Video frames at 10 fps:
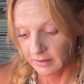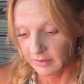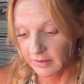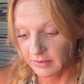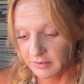
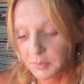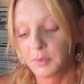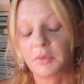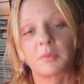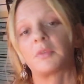This
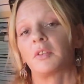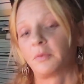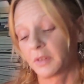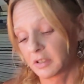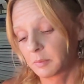sold for a
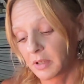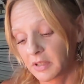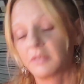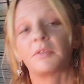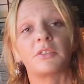fixed
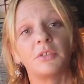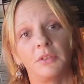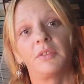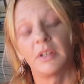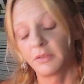price for
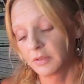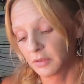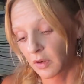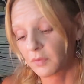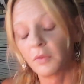
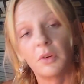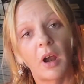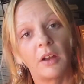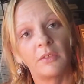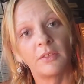
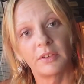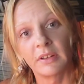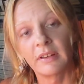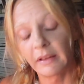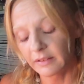
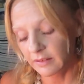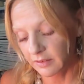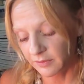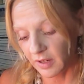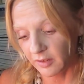
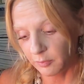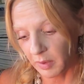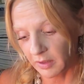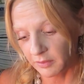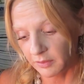
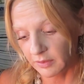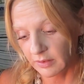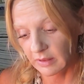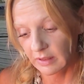£2,495.